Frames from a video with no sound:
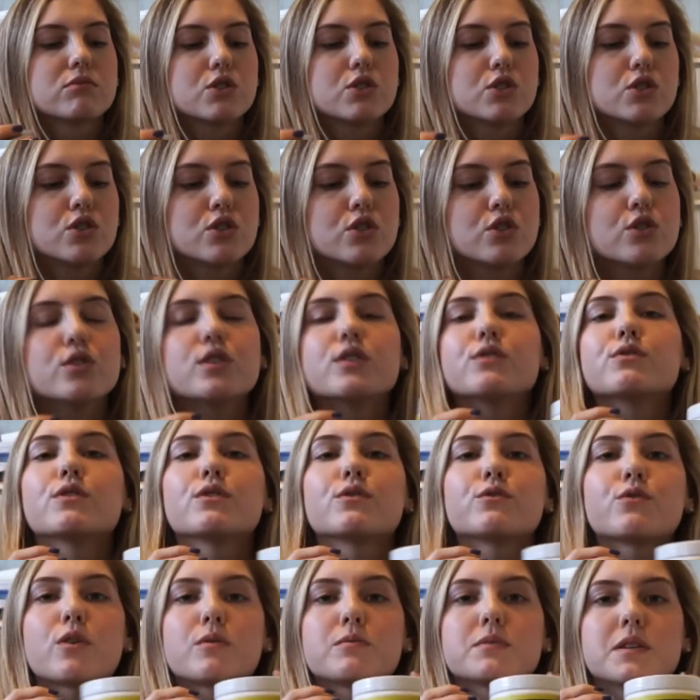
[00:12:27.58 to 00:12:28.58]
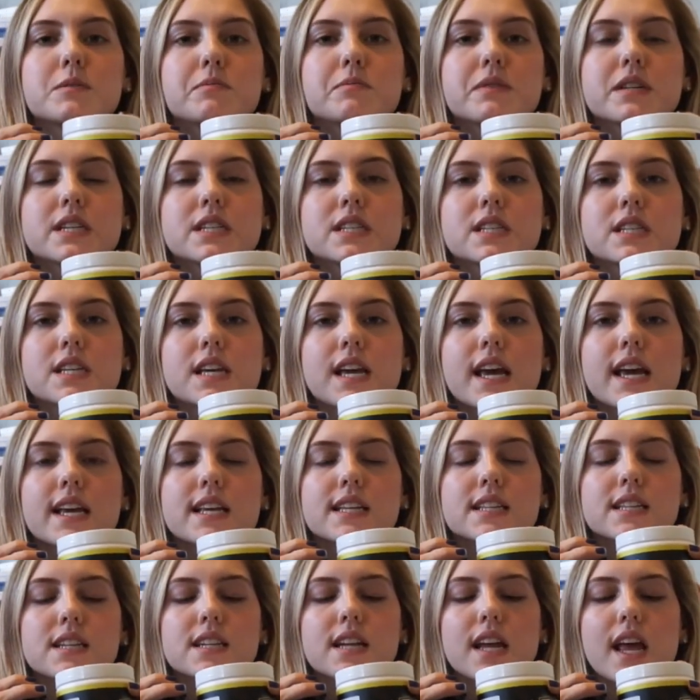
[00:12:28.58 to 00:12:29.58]
2 different forms of
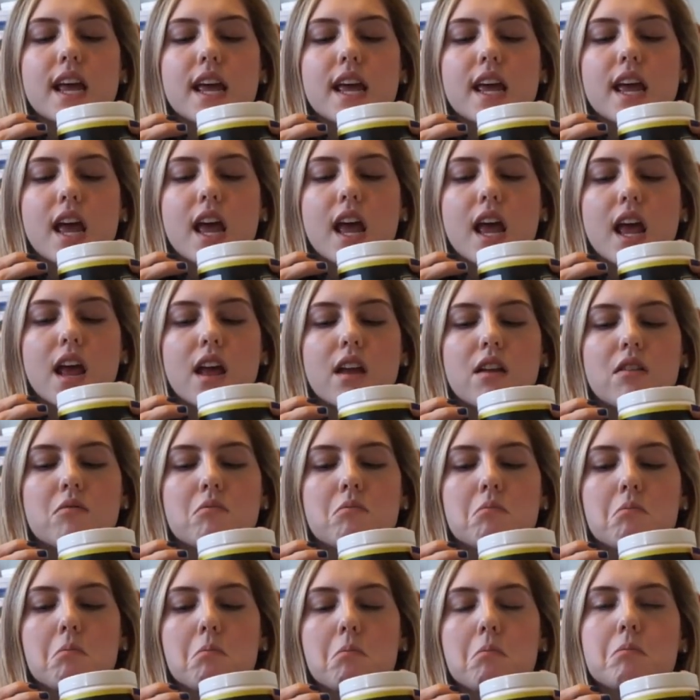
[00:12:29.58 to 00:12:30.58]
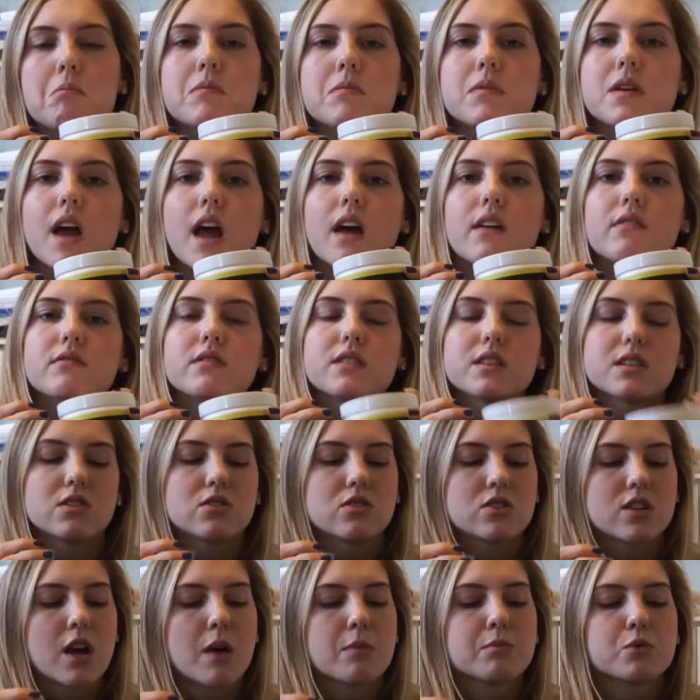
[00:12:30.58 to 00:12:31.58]
BCAs a day, and yeah, this
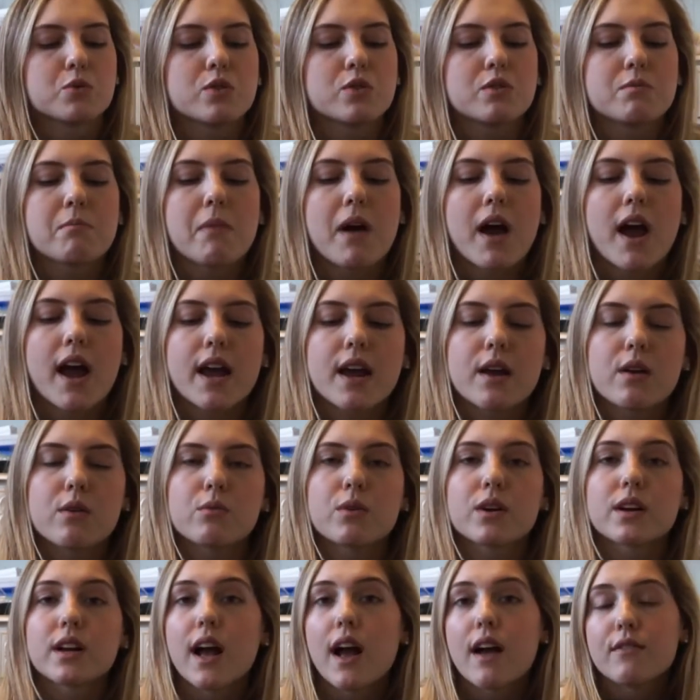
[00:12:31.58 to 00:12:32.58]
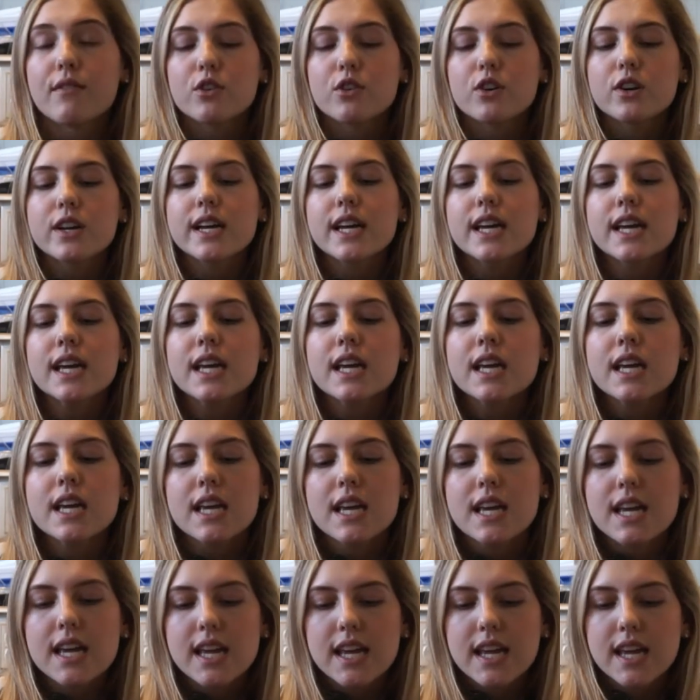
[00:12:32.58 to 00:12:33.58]
just helps with my recovery
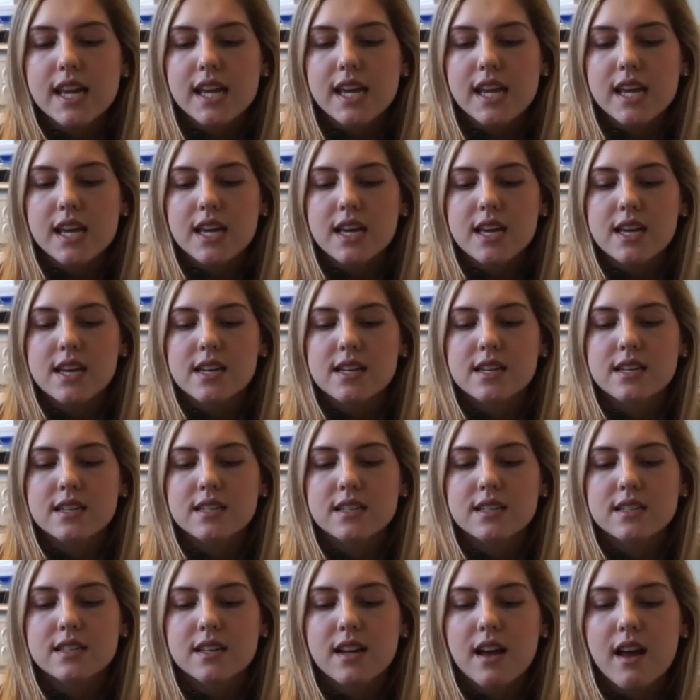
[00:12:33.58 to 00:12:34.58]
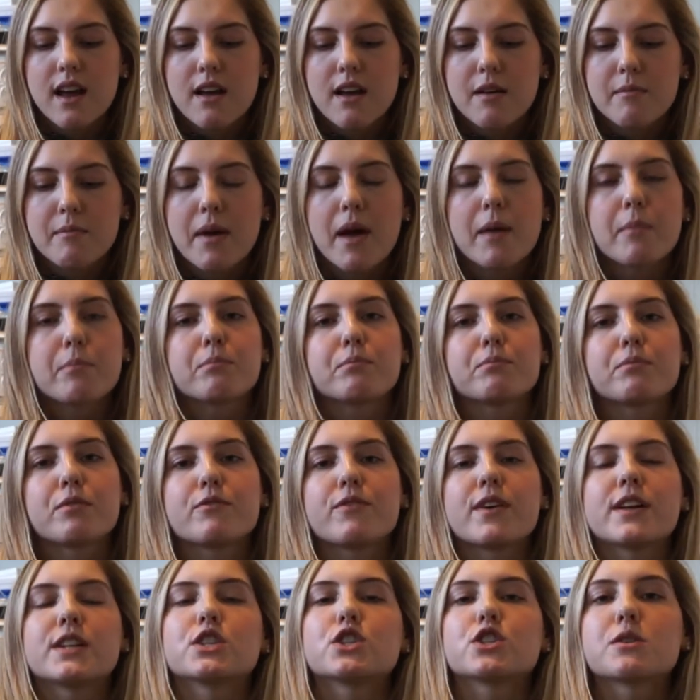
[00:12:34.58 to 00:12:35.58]
and
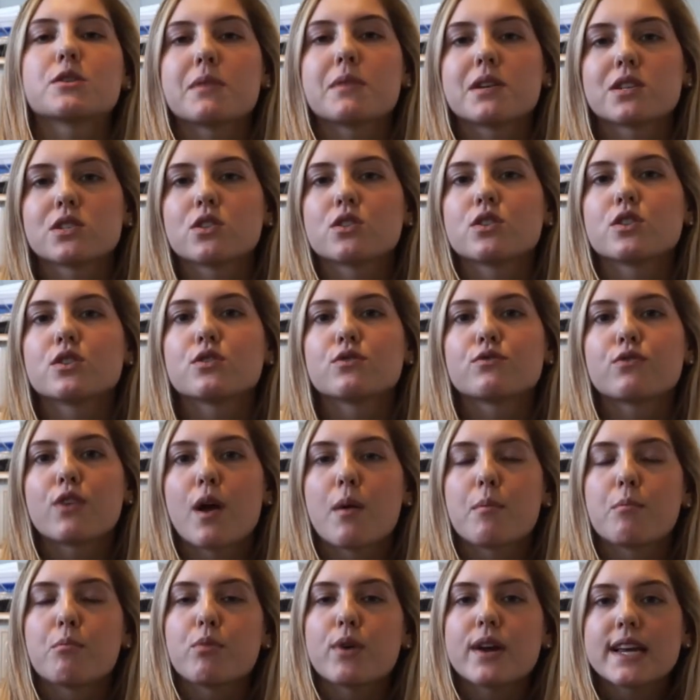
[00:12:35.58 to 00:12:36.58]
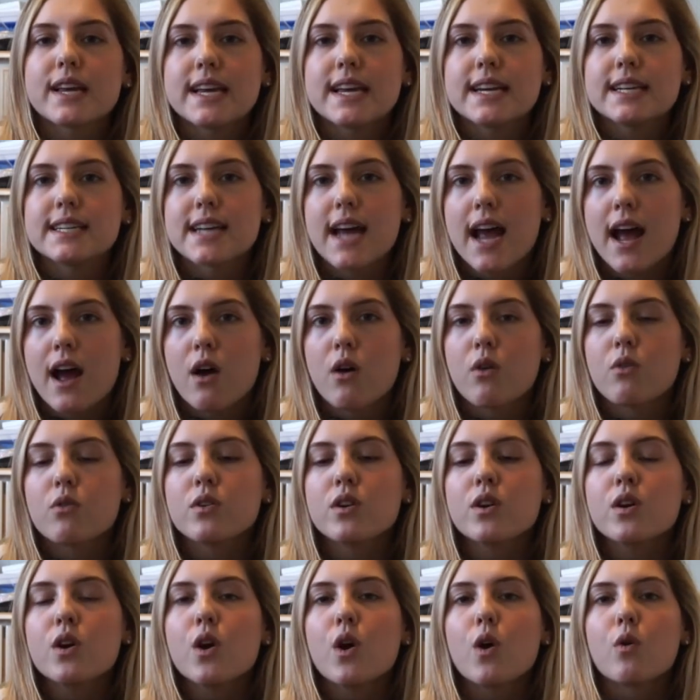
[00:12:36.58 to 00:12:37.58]
prevents your muscles from breaking down
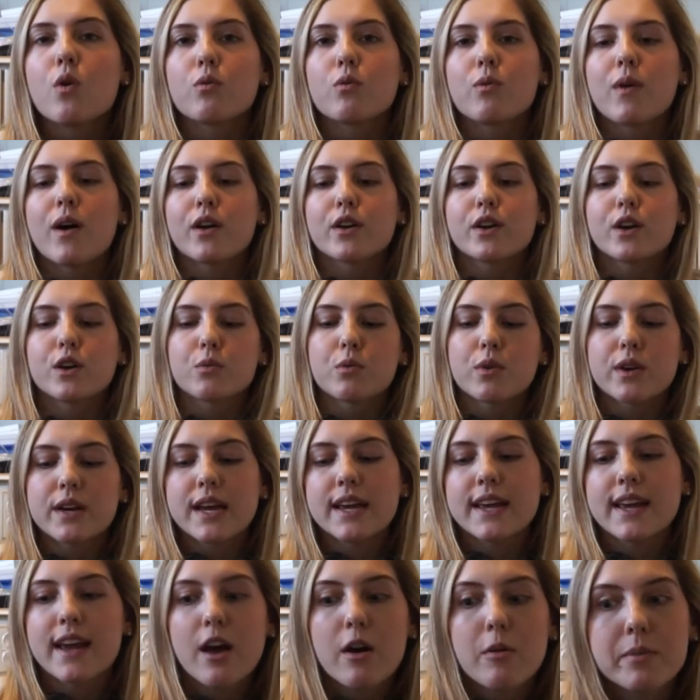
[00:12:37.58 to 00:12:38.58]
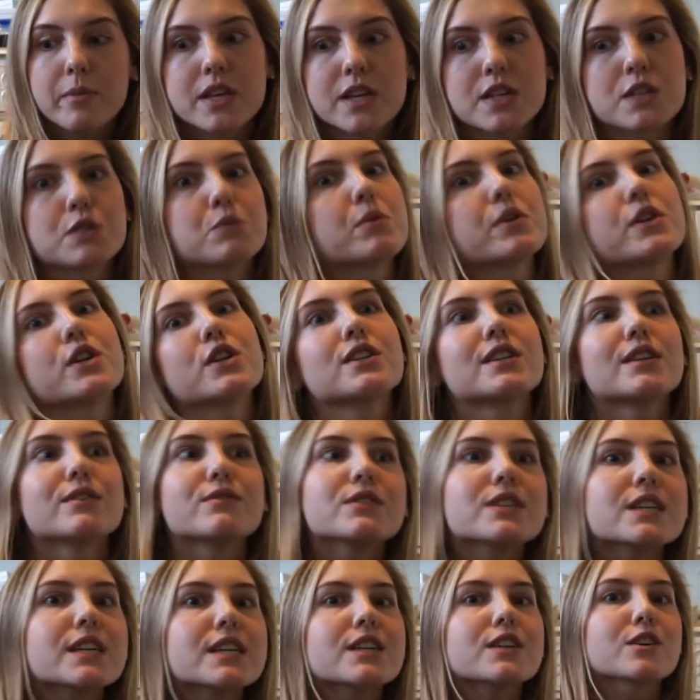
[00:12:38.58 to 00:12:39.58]
while you're working out, because when you're
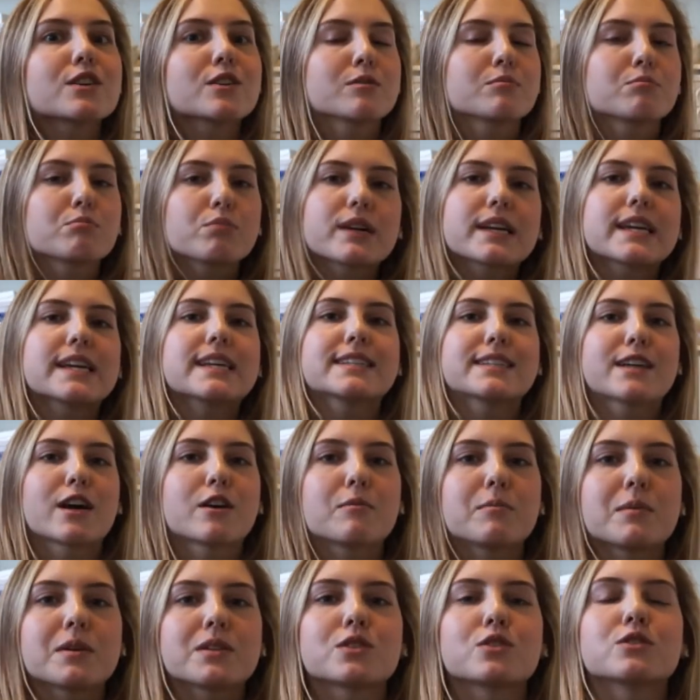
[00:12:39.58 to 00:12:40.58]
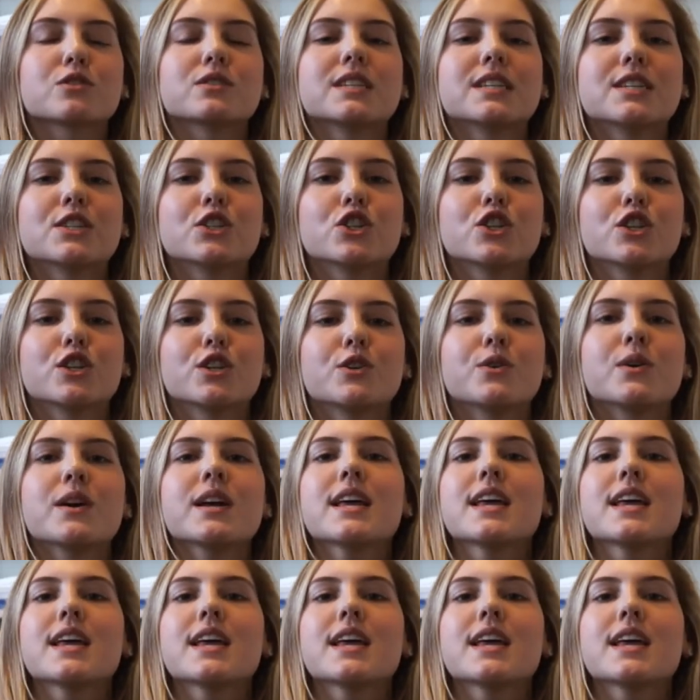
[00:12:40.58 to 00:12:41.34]
lifting, you're breaking down muscle tissue.